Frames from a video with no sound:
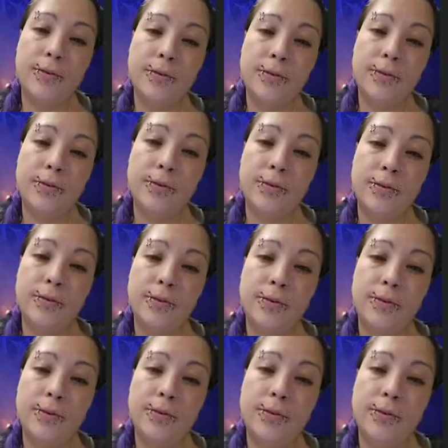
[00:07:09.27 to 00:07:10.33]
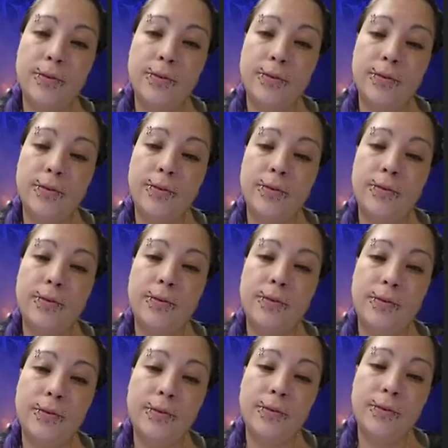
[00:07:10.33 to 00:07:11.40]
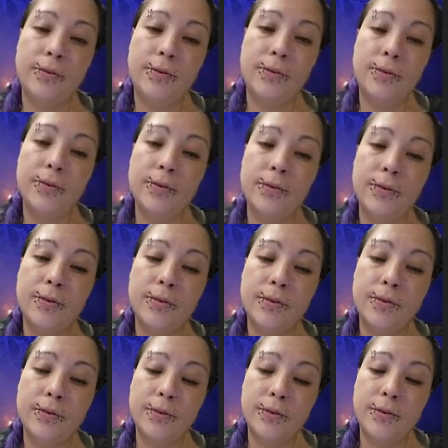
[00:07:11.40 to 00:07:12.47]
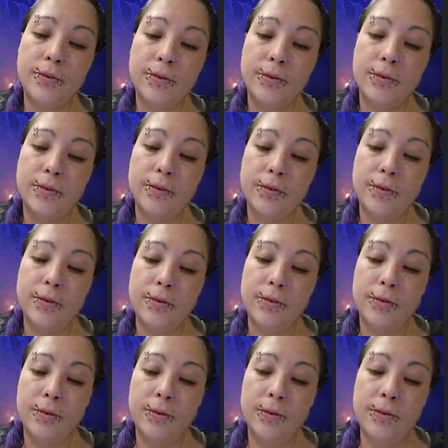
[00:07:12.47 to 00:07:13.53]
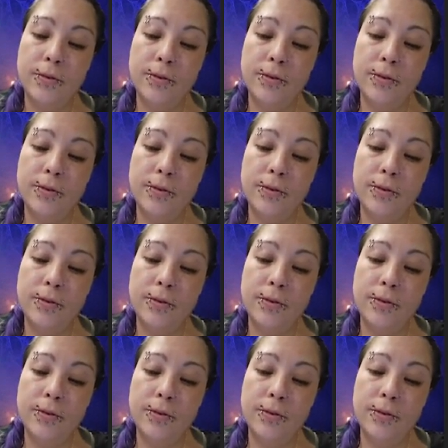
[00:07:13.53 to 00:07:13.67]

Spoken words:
(silent)